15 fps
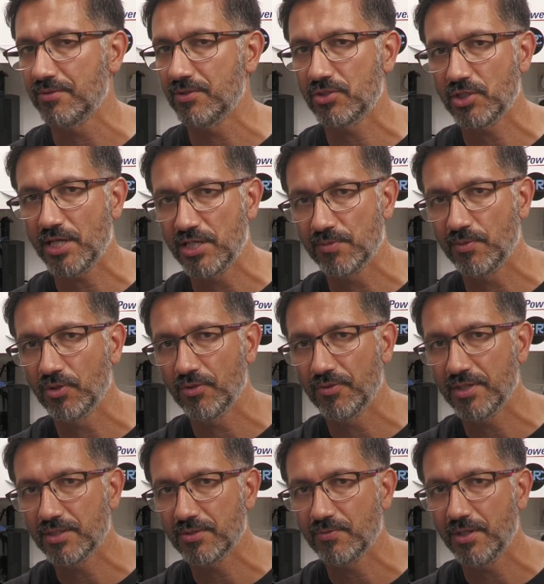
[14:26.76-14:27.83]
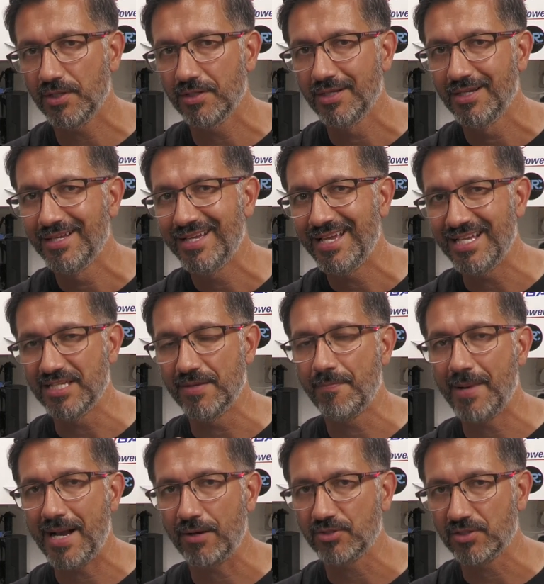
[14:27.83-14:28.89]
change the model on this one. Is it
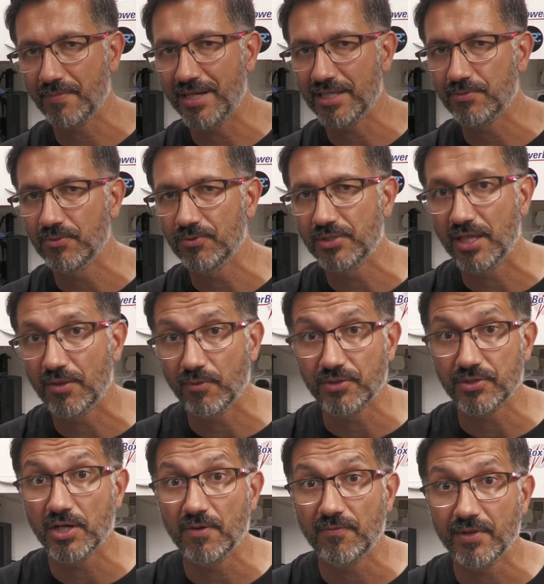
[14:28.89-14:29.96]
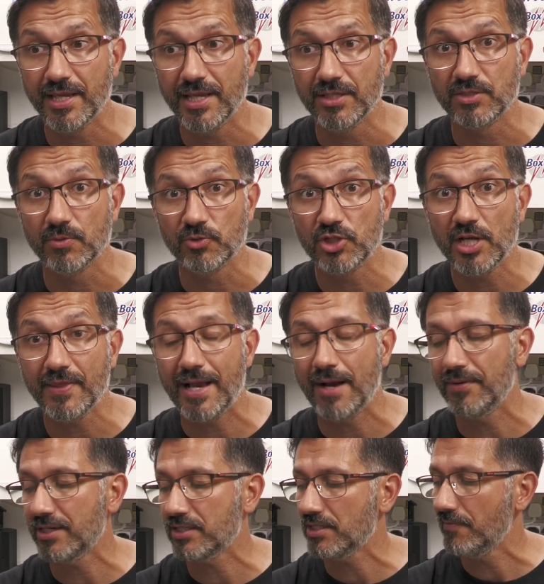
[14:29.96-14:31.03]
backwards compatible to the other ones? Hopefully it is. So we'll check that
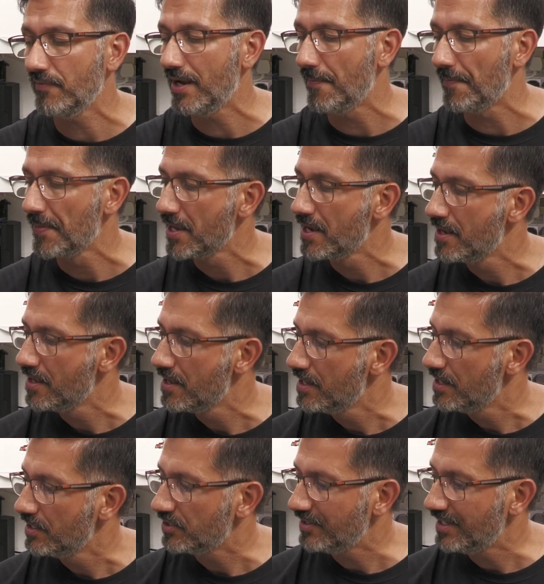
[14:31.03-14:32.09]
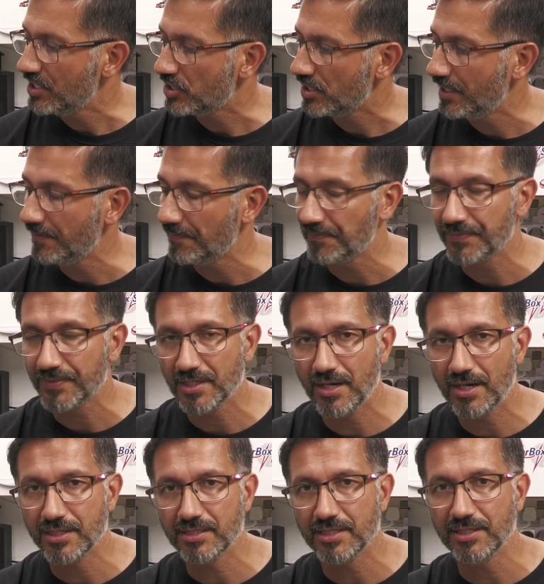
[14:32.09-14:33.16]
out next time around. So initially,
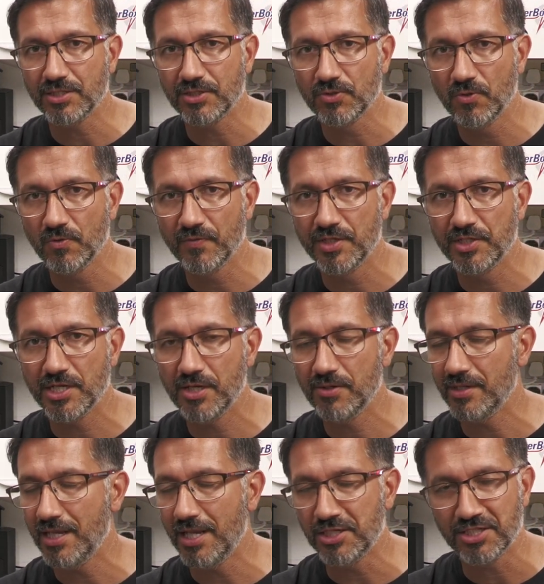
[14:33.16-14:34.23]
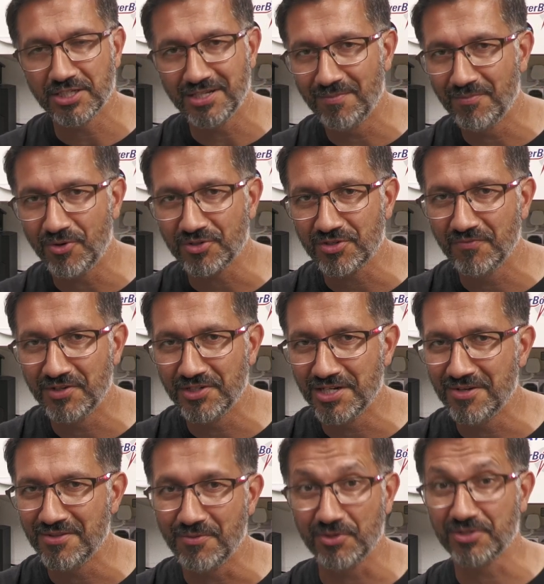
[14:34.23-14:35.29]
guys, it's a short video. It's just an unboxing
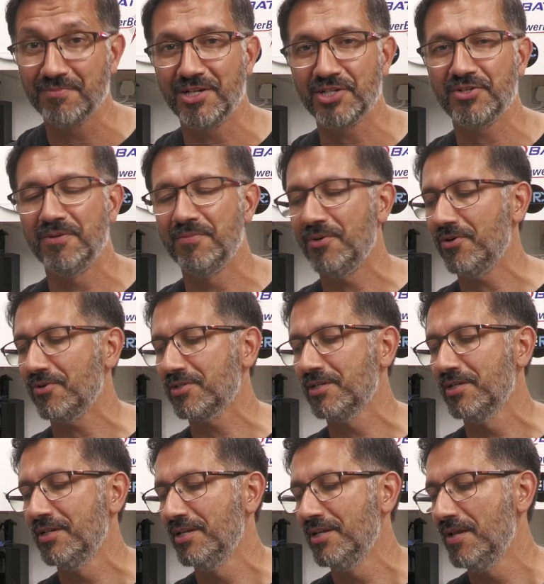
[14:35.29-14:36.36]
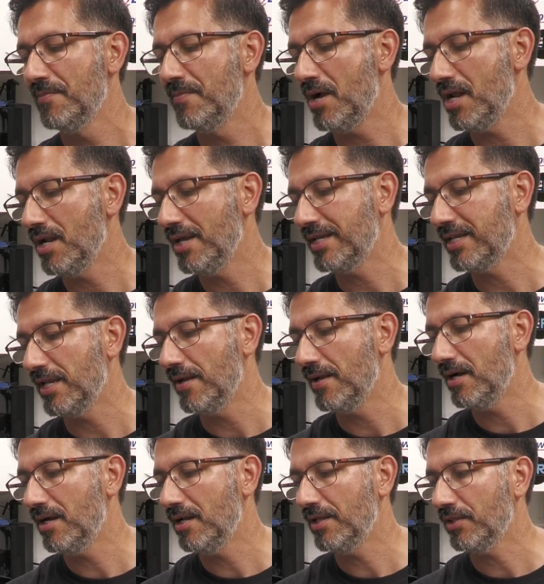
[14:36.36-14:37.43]
video. There wasn't much to unbox, but I like it.
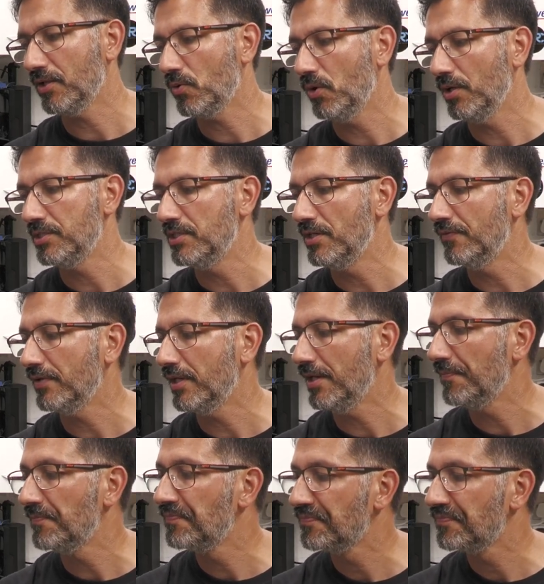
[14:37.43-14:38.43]
I like the quality of it.